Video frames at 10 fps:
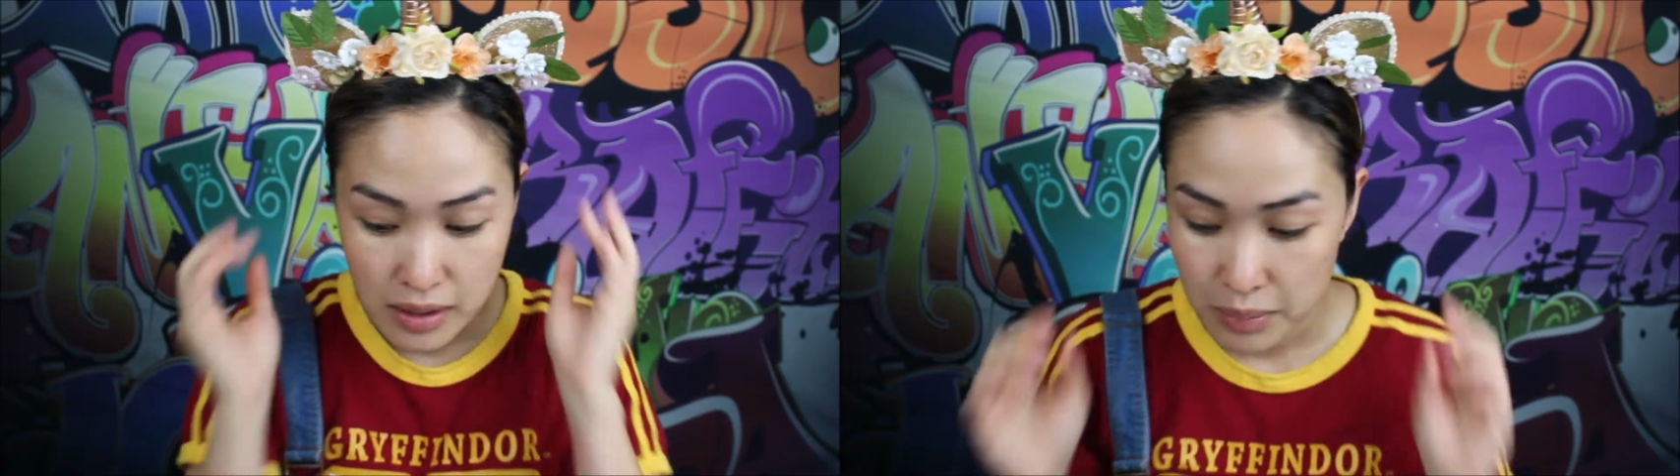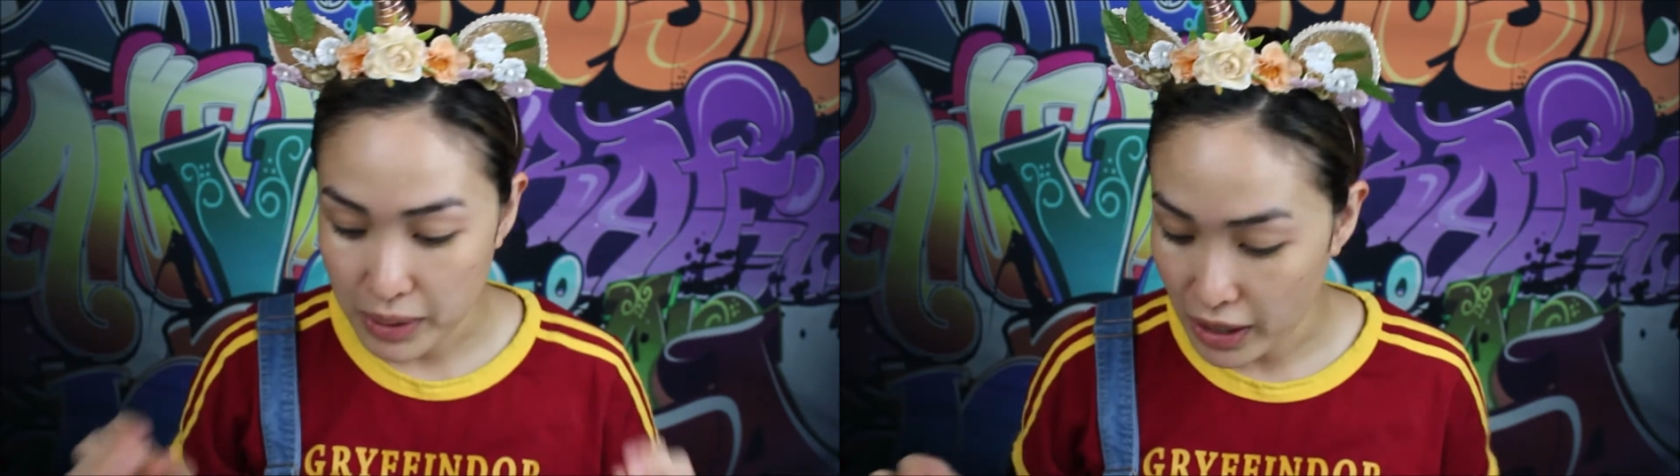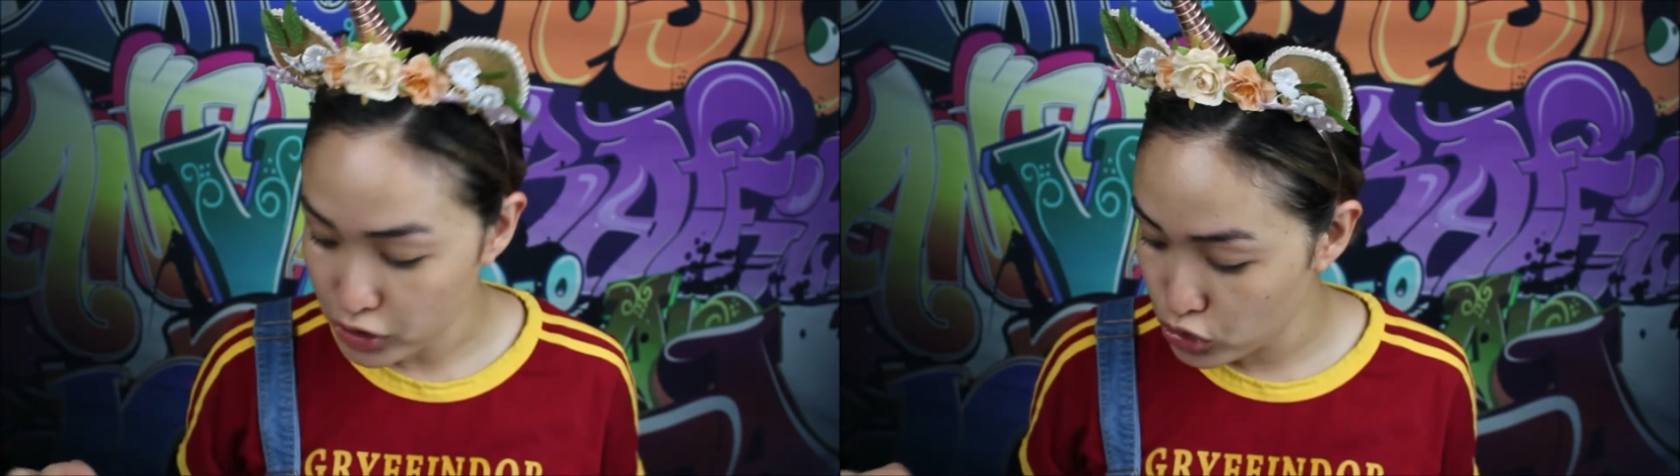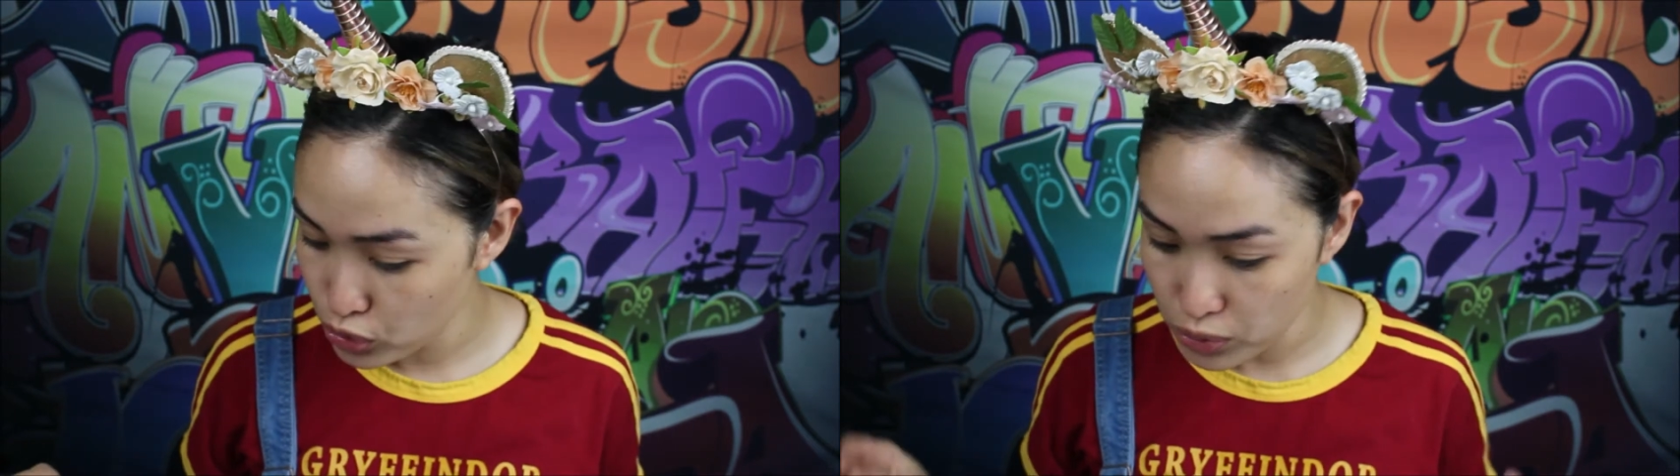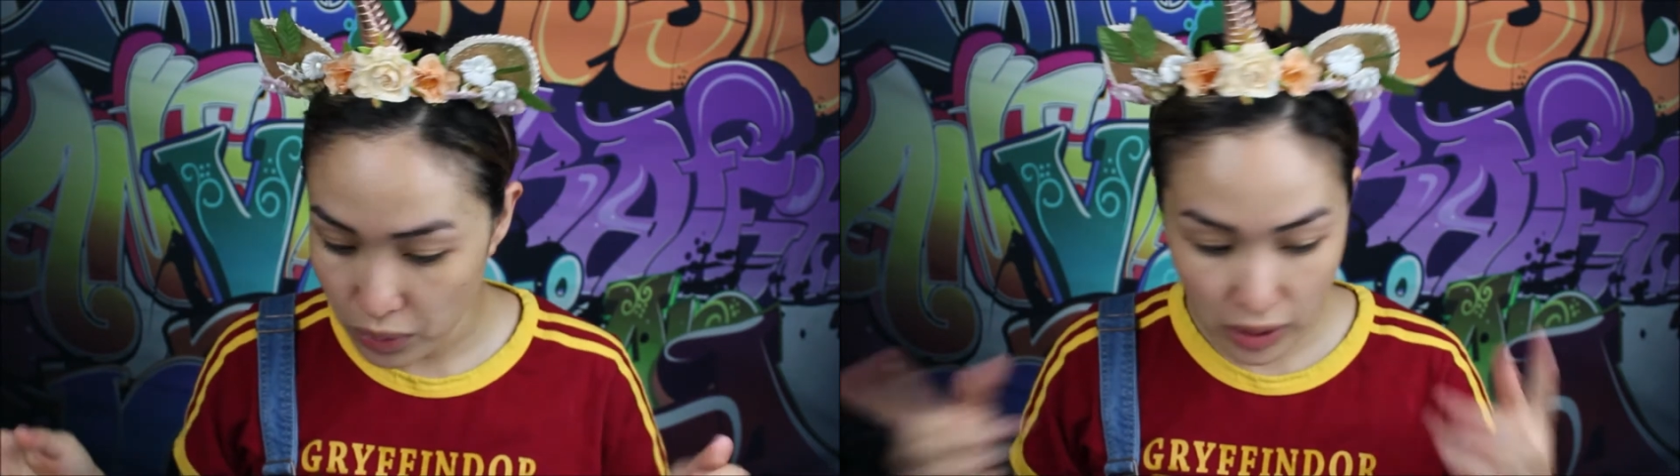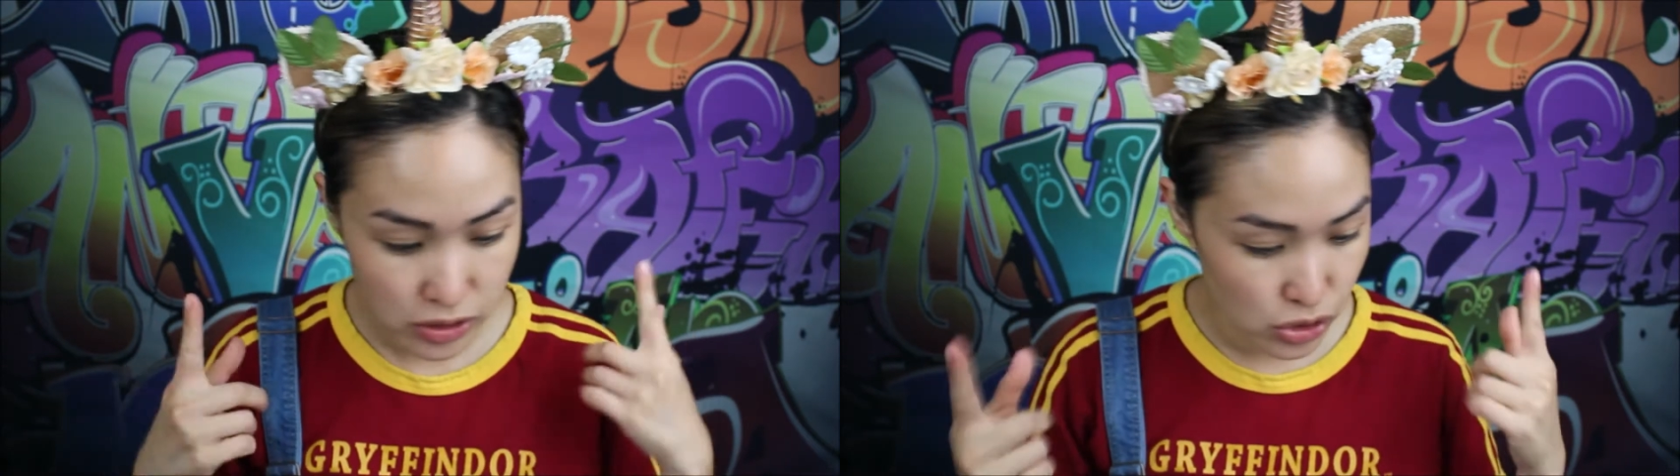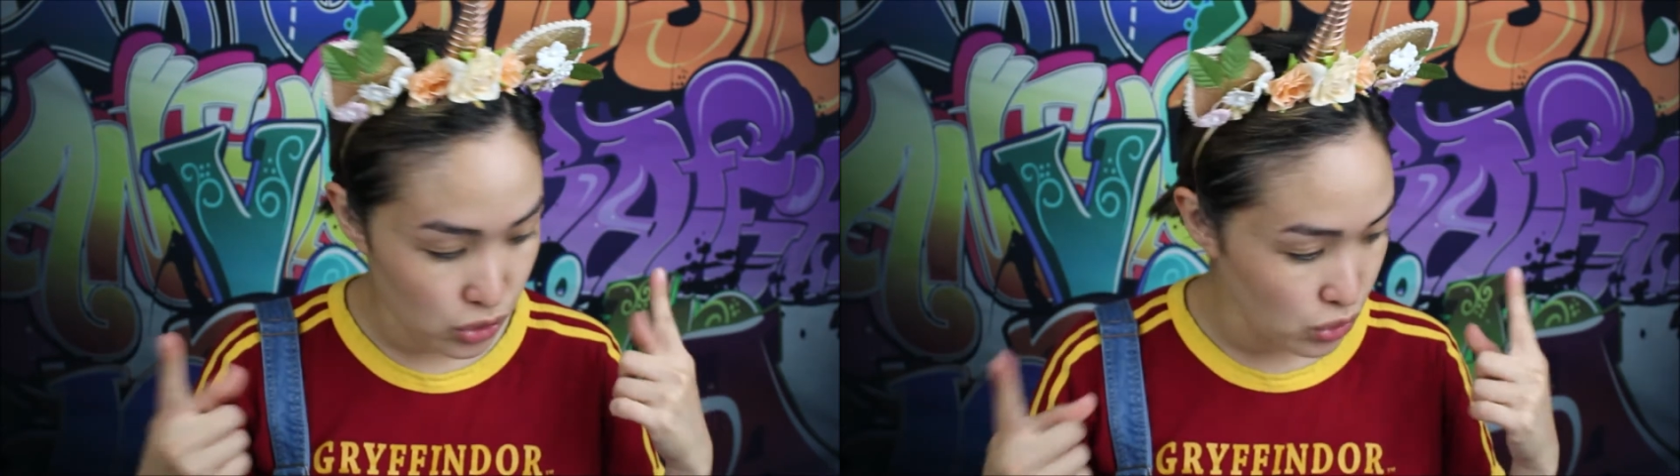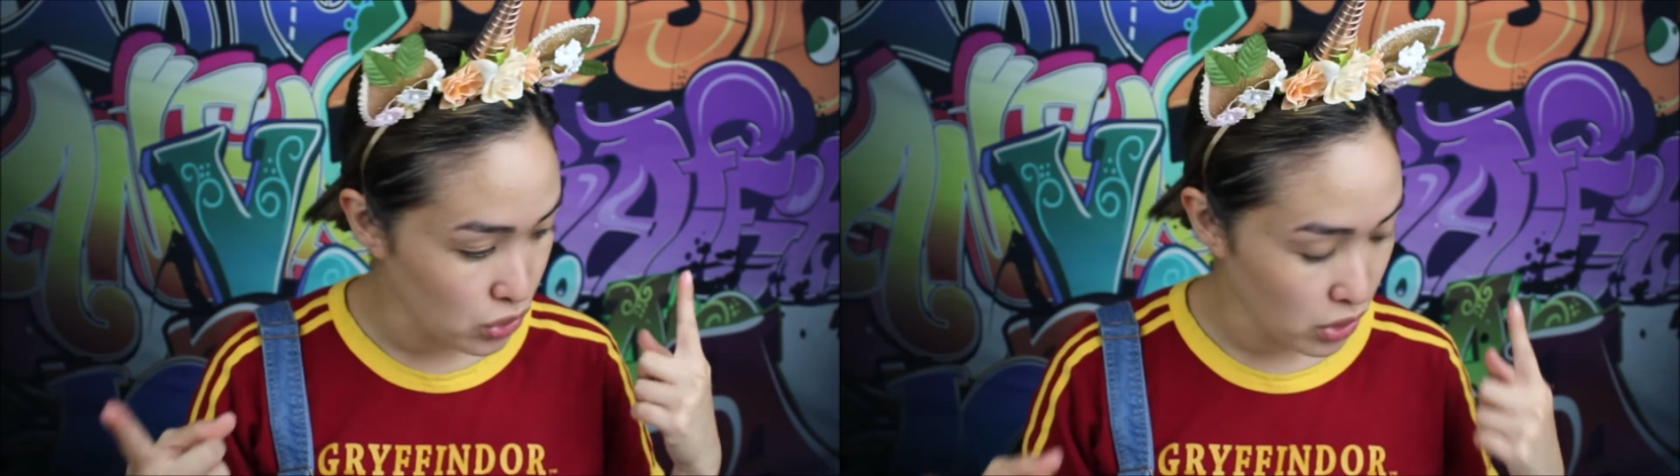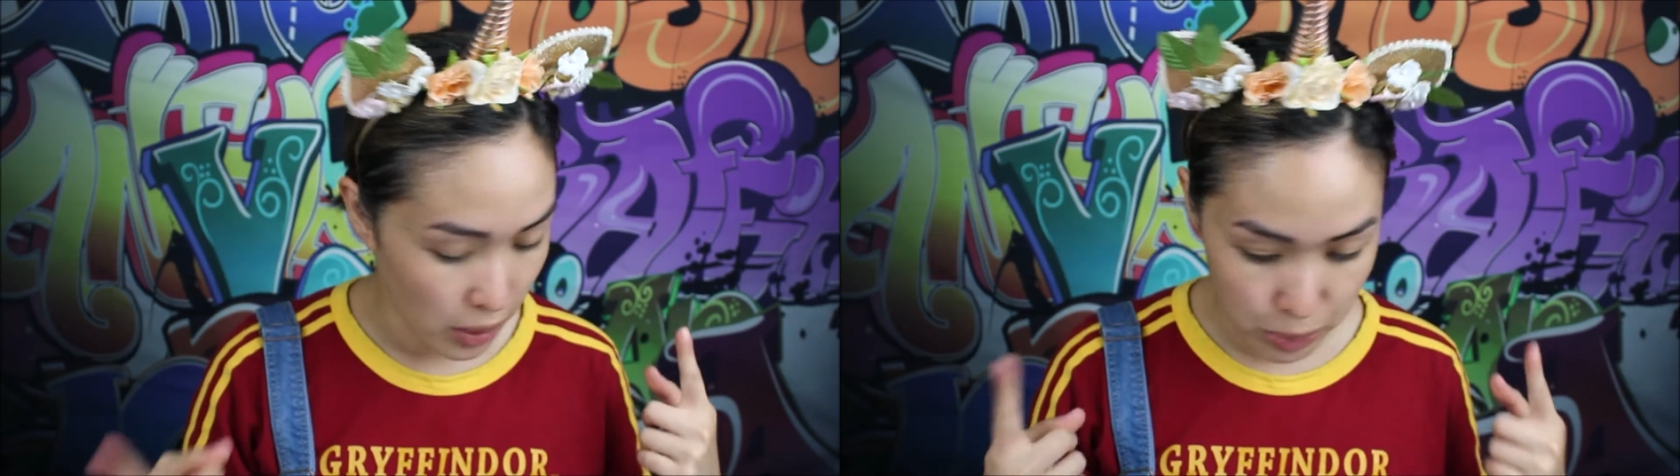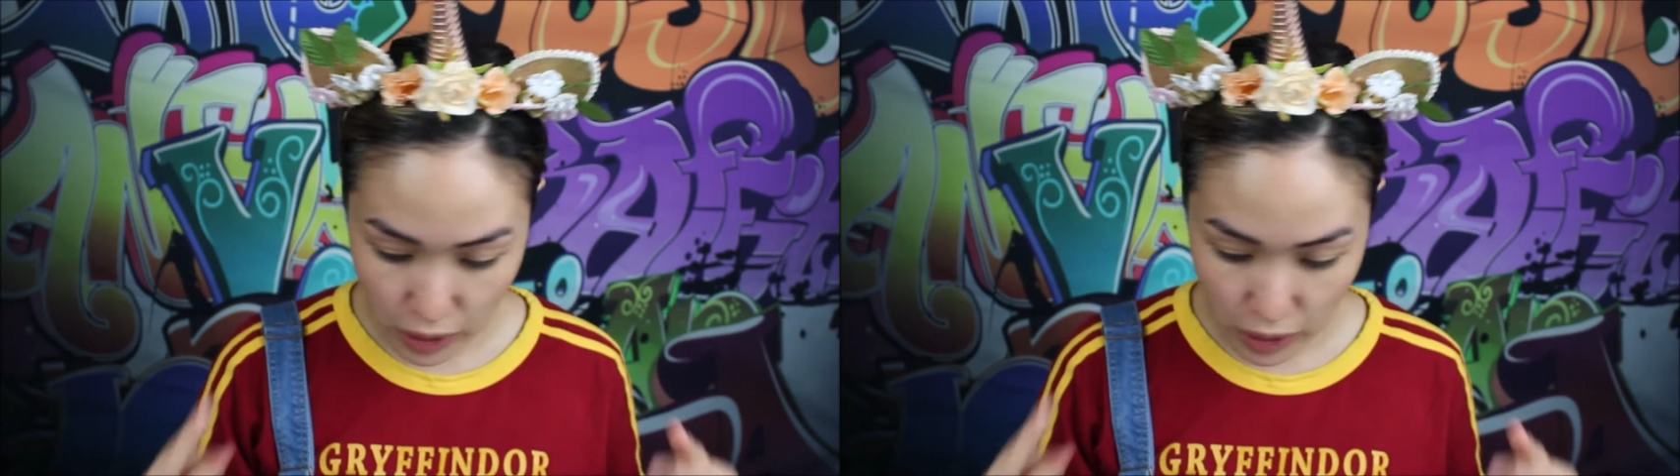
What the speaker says: But I do want to start